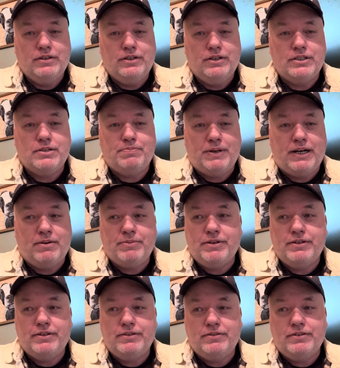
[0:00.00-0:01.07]

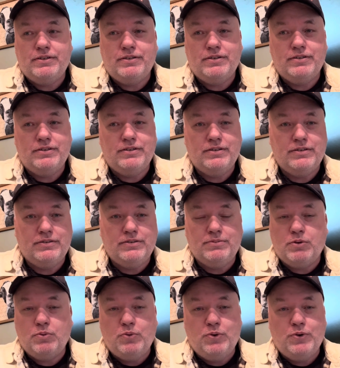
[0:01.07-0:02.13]
Spider-Man
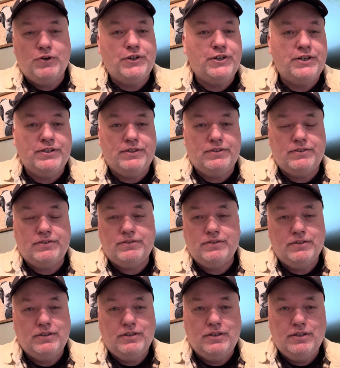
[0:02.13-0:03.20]
#1, and
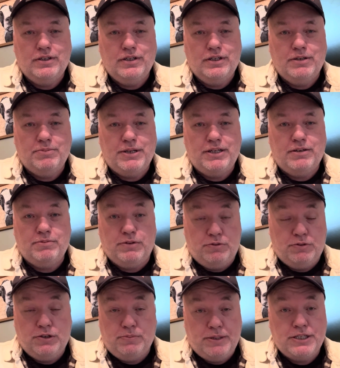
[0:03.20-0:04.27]

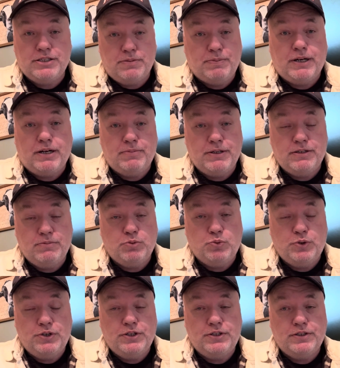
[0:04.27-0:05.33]
Amazing Spider-Man
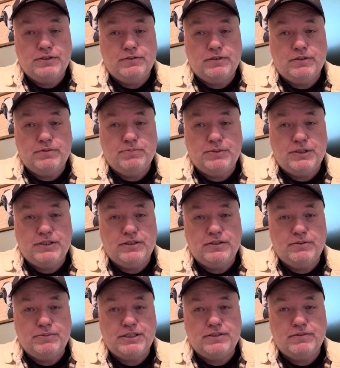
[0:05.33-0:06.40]
#1, and
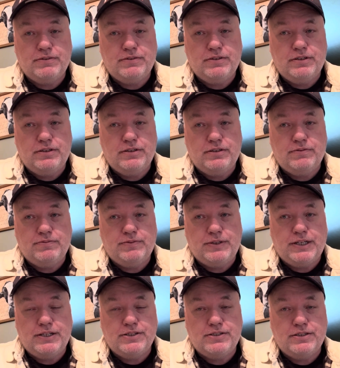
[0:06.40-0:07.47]
Amazing
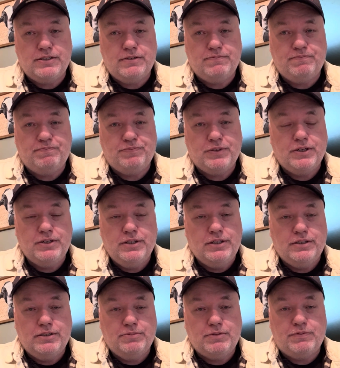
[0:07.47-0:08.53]
Fantasy
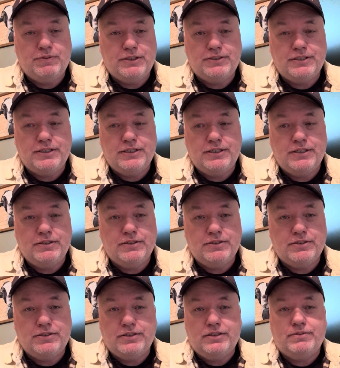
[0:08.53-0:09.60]
#15 is
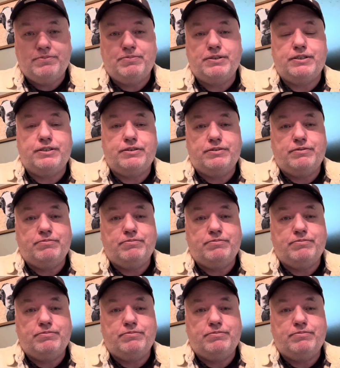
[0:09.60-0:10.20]
stuff that